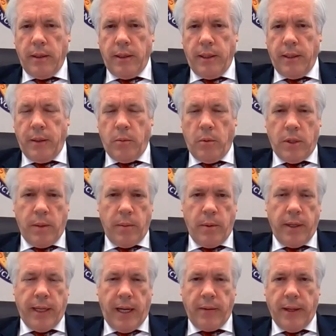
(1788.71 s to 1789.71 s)
and then we'll
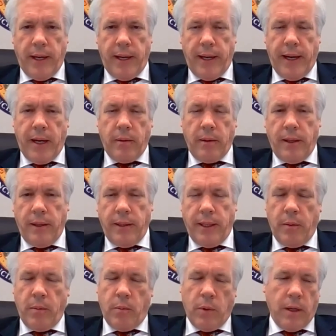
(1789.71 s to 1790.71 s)
communicate that out, and
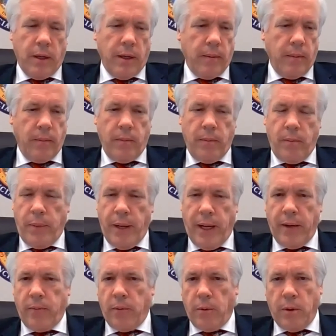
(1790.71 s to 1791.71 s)
then we're going to
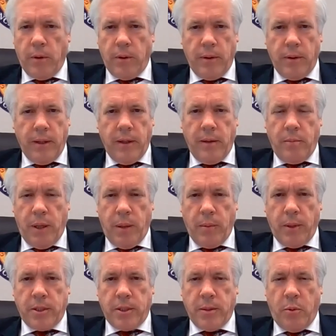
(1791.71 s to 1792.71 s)
beg for
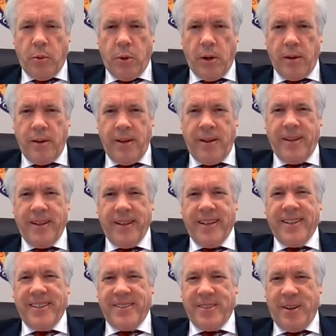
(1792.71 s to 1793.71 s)
public support.
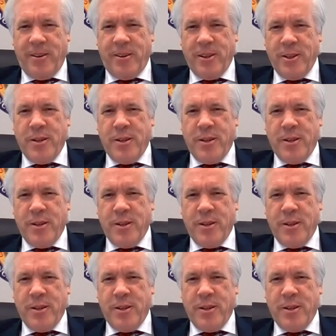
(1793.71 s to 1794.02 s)
So